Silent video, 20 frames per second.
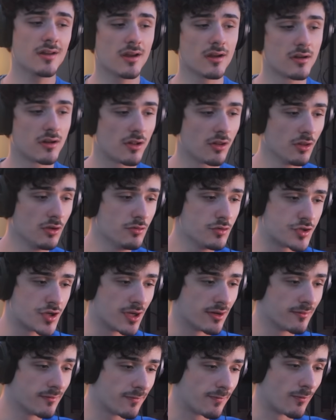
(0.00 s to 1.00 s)

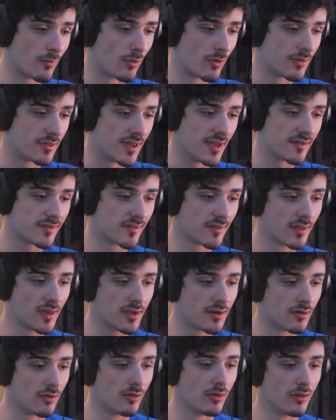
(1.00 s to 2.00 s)
conclusion, for this
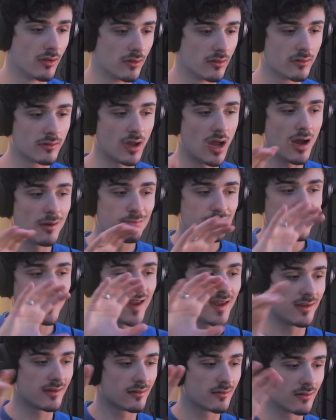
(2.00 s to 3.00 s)
little
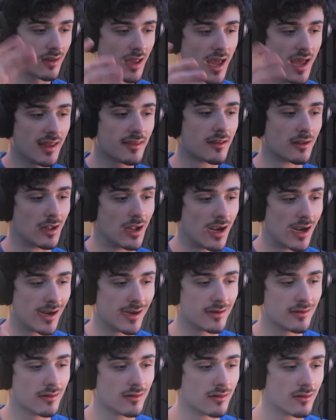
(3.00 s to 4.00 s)
update
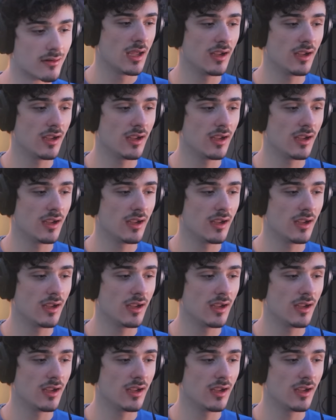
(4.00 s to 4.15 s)
headline,